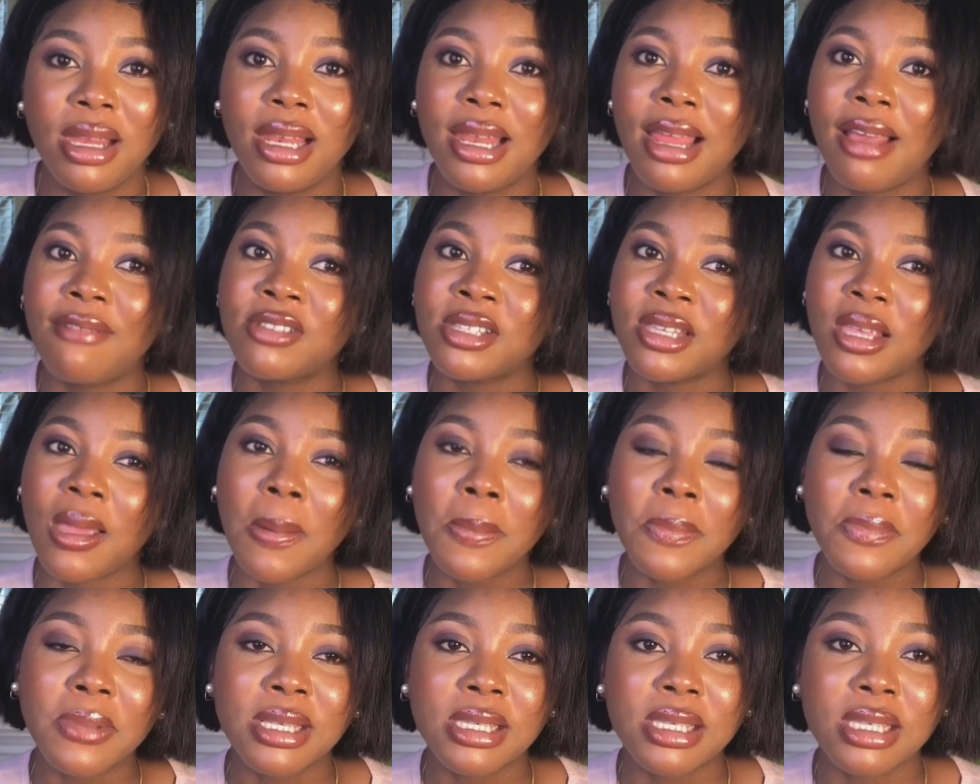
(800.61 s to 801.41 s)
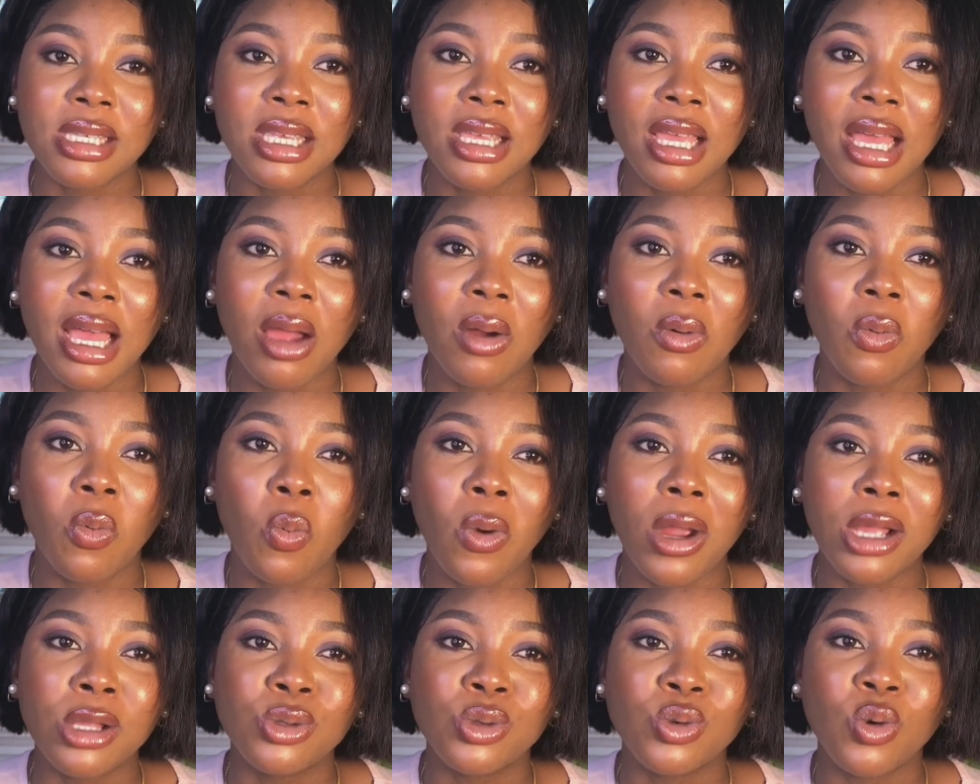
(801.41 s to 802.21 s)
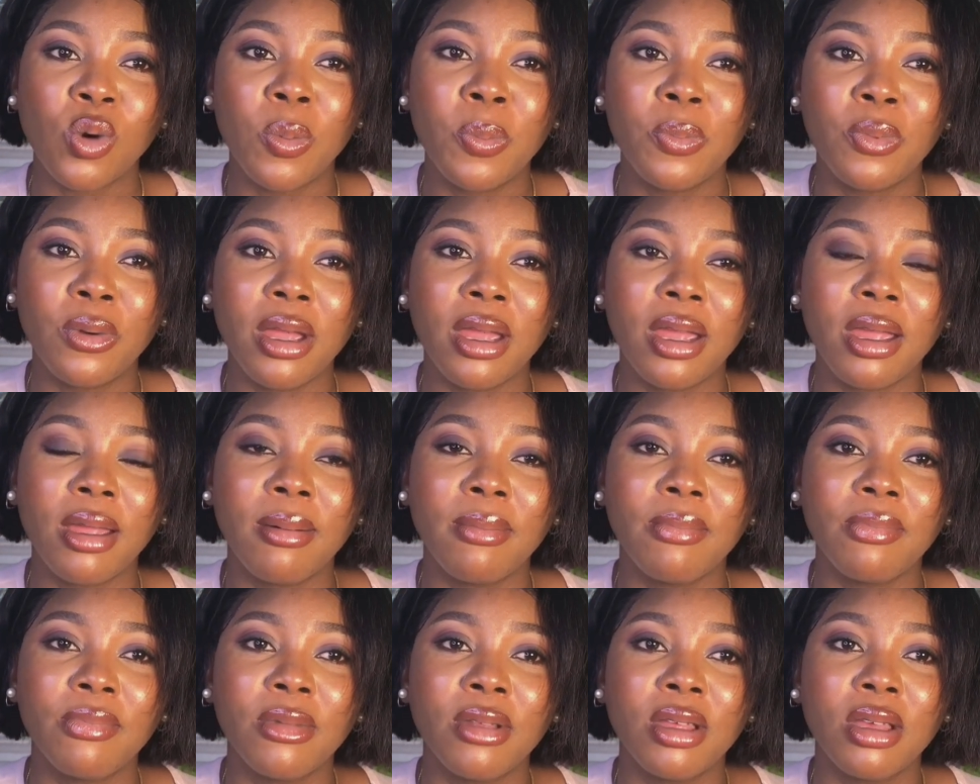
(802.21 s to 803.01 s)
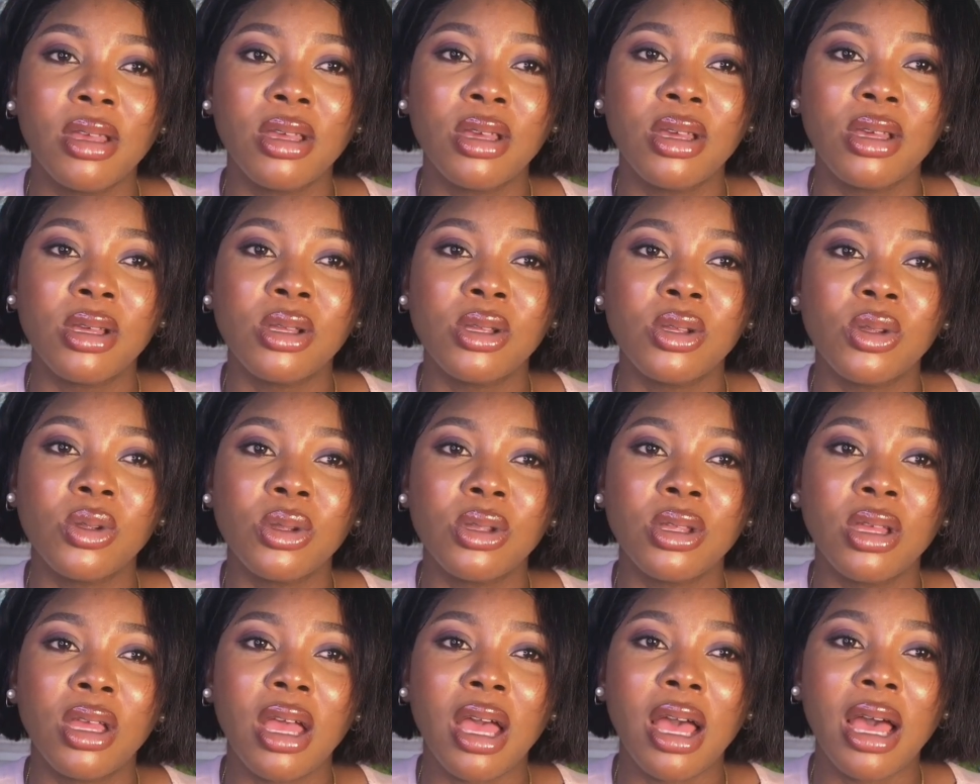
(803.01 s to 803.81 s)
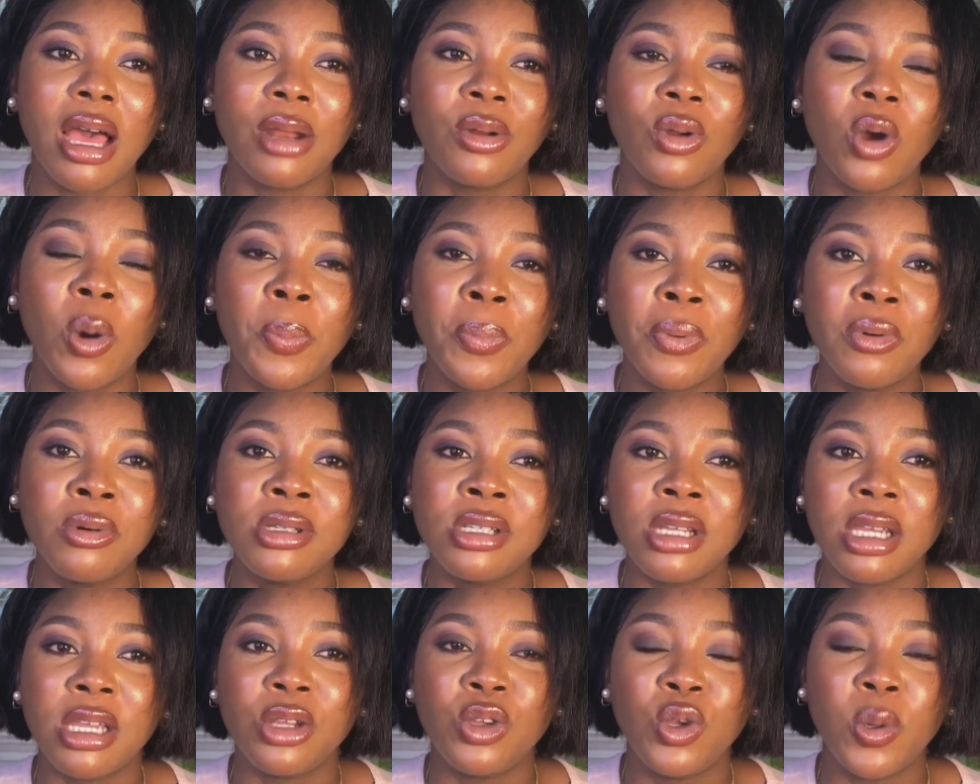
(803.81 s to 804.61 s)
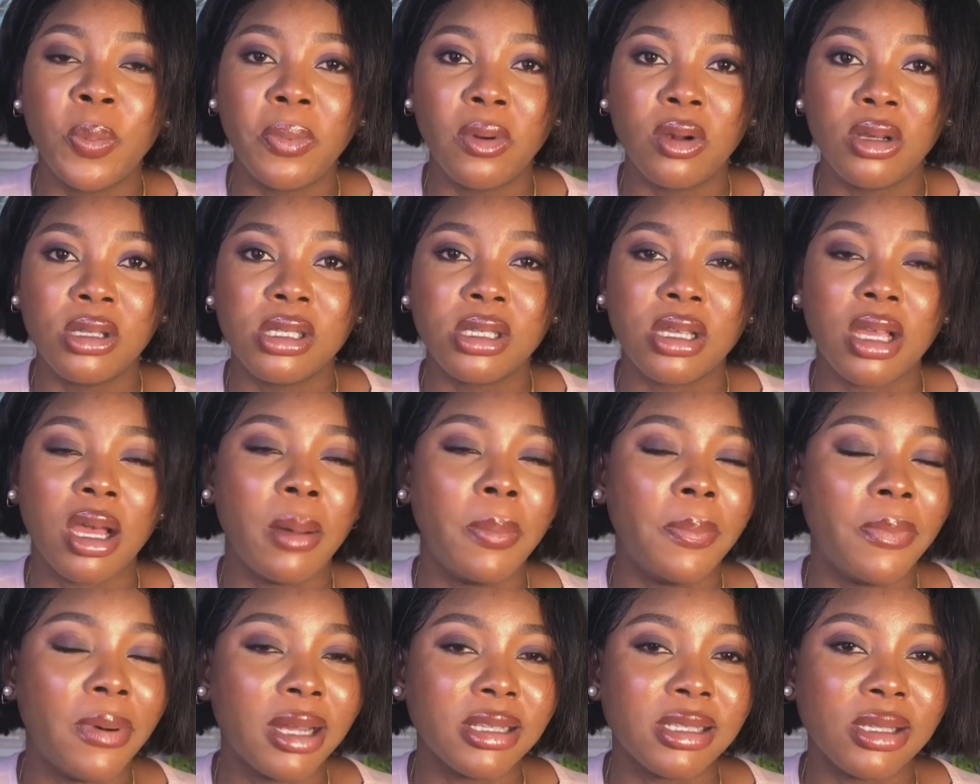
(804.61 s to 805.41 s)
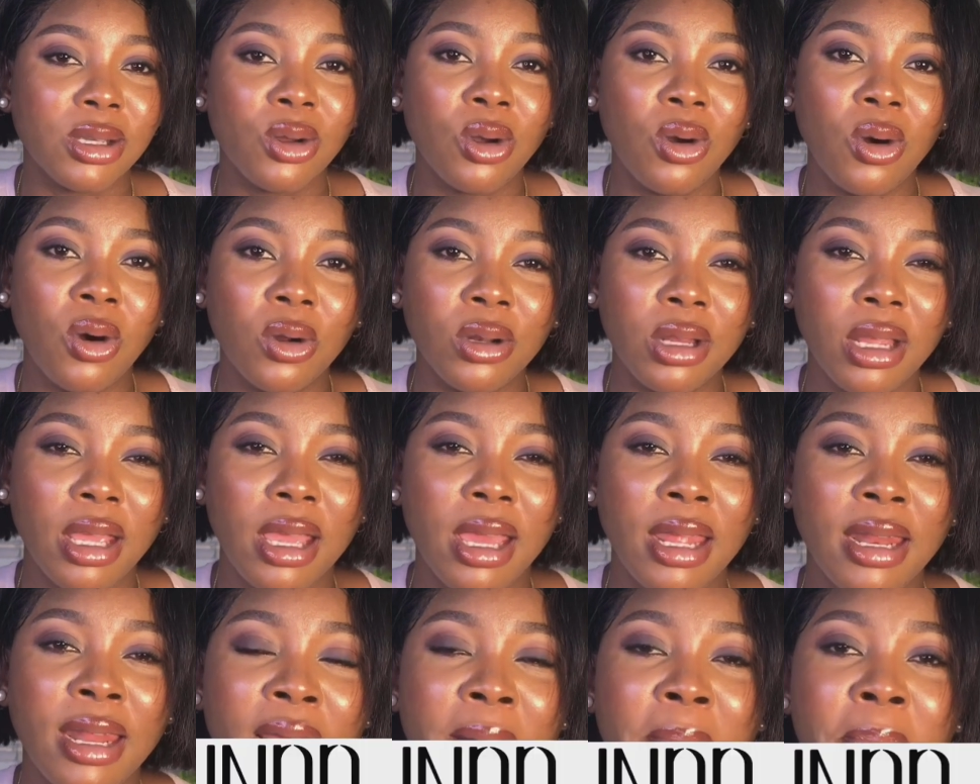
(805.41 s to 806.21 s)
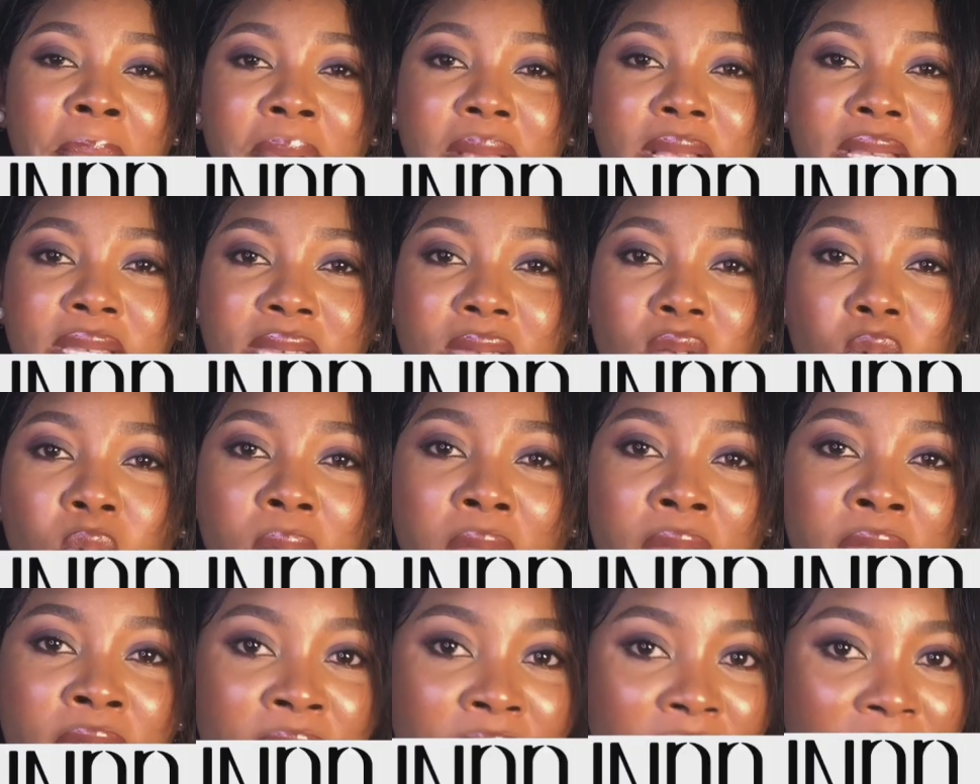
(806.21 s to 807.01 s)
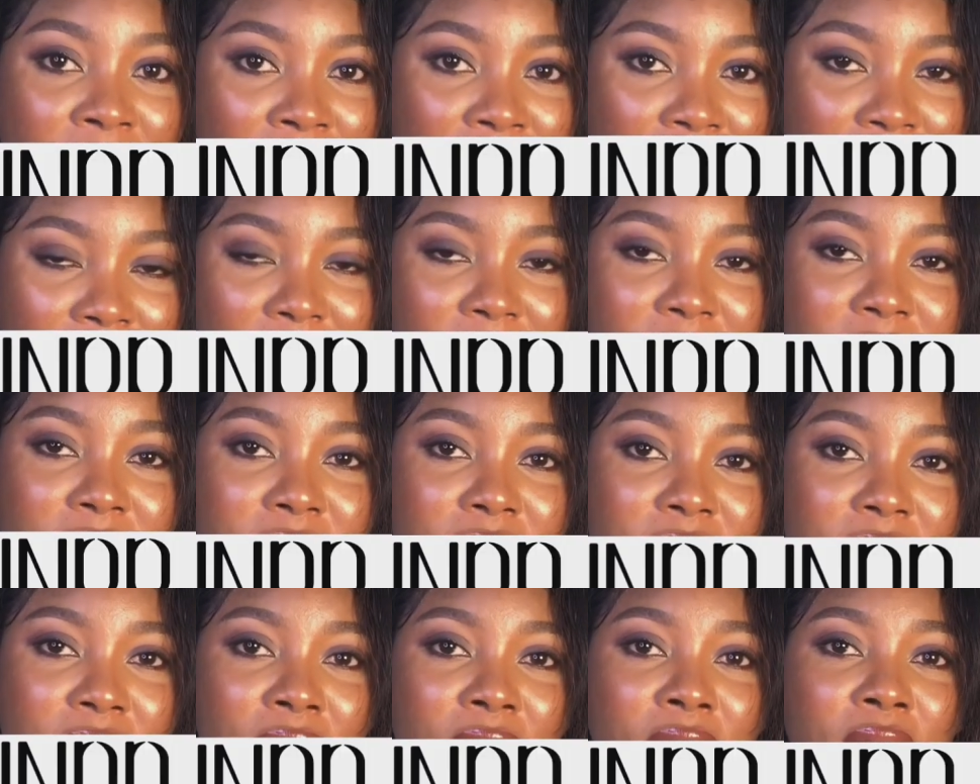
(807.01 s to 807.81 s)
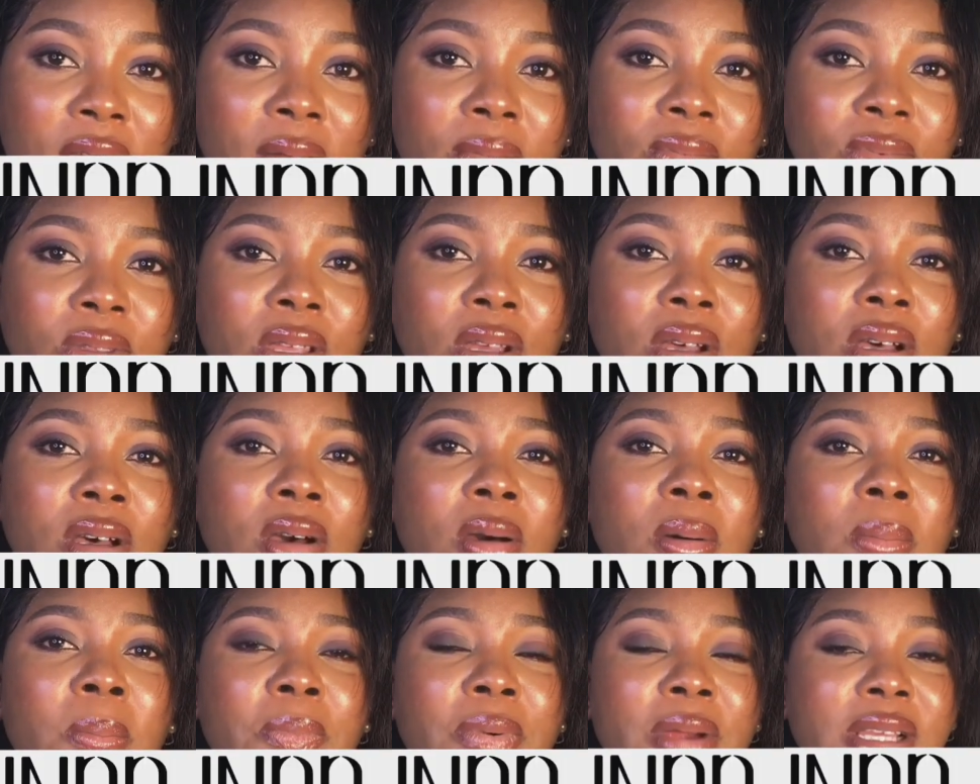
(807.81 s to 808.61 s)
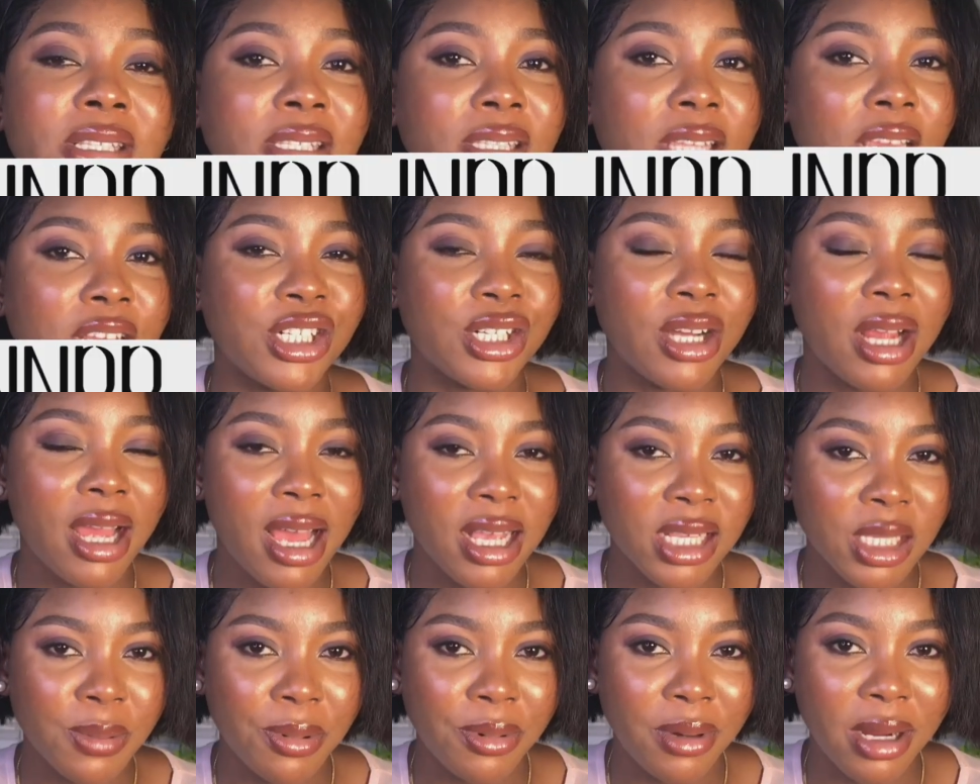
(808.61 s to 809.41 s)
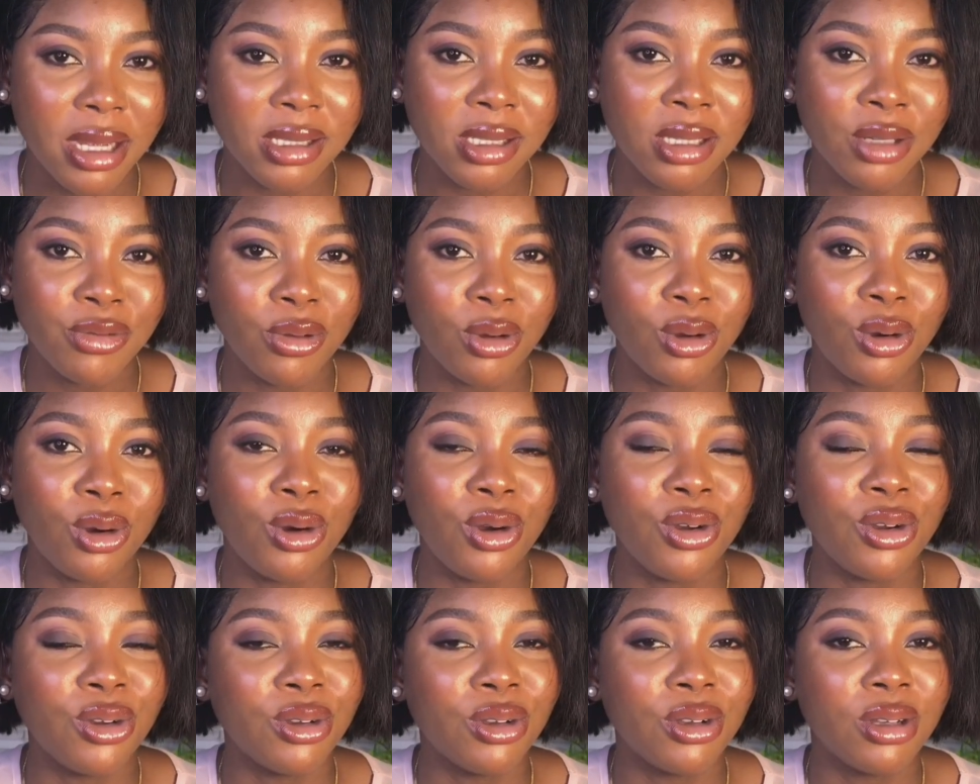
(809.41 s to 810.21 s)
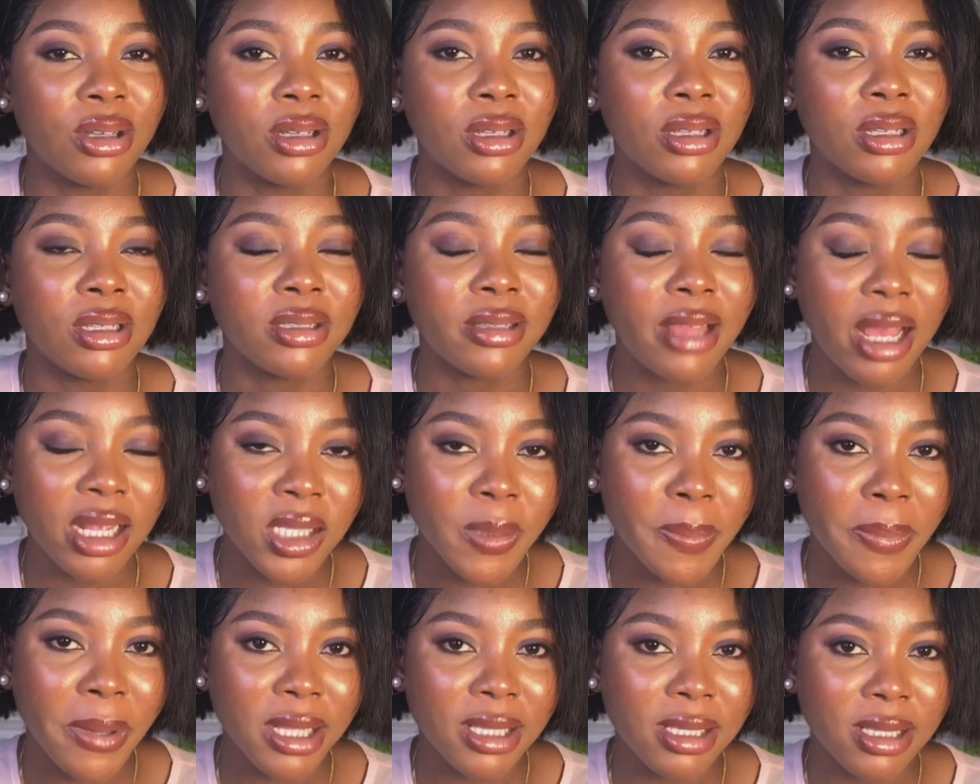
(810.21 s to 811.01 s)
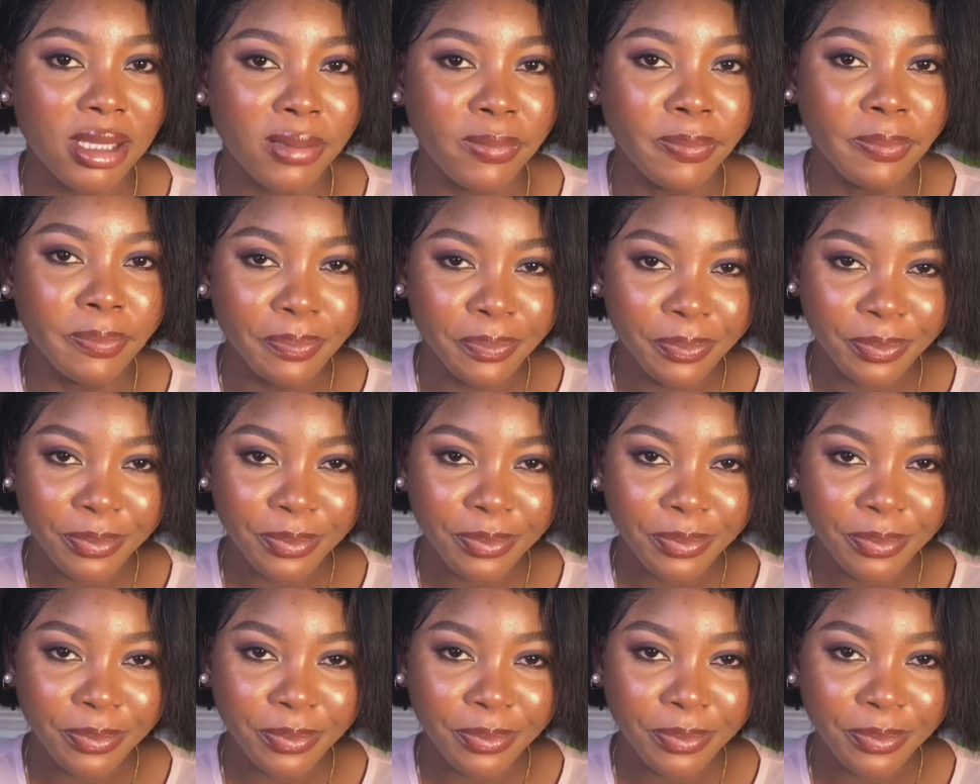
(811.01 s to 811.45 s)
He left MPC and went to um, and opened a new political party called NNPC where he is the um, presidential aspirant for that party.